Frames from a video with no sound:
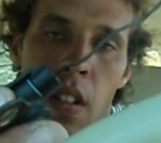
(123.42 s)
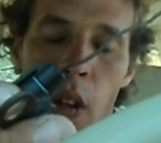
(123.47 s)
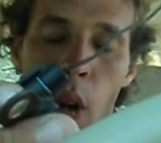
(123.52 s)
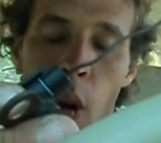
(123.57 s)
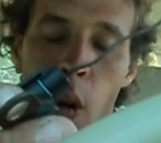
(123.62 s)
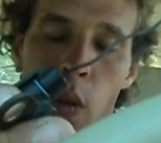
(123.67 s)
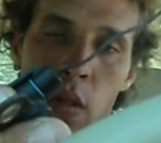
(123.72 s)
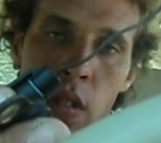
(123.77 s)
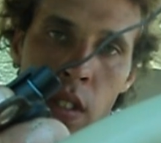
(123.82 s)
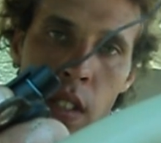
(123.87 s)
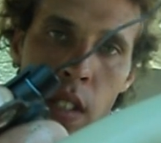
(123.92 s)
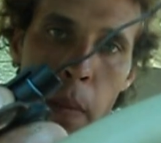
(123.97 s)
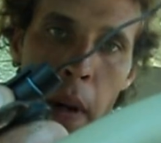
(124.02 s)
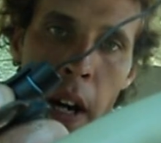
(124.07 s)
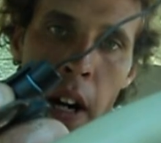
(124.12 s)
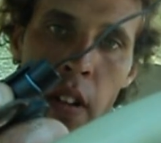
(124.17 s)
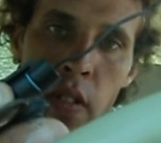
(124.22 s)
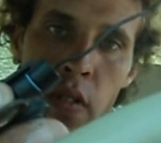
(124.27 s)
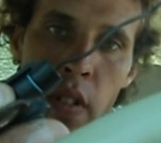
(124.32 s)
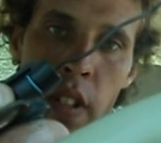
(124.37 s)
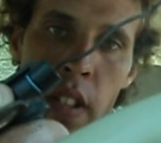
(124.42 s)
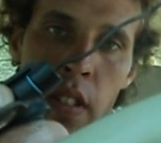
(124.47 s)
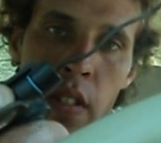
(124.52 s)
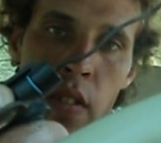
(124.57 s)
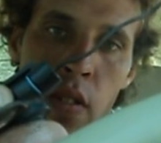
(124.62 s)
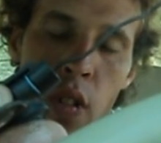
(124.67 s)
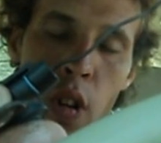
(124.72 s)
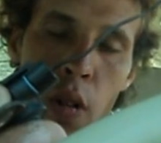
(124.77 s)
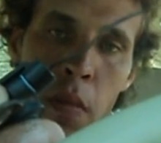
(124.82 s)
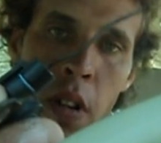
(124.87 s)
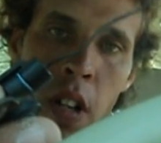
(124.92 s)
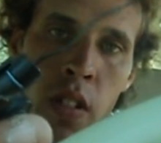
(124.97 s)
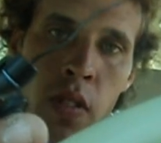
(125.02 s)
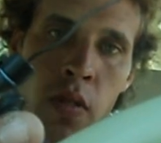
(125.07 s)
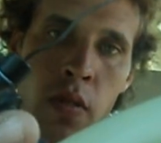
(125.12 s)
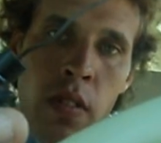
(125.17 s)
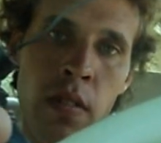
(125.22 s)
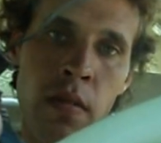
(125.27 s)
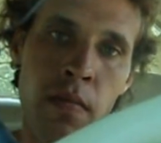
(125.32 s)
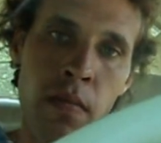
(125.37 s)
goes to the powertrain control
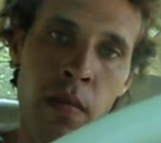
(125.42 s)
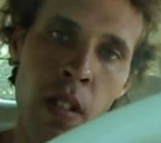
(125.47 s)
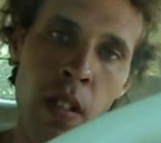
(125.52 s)
module.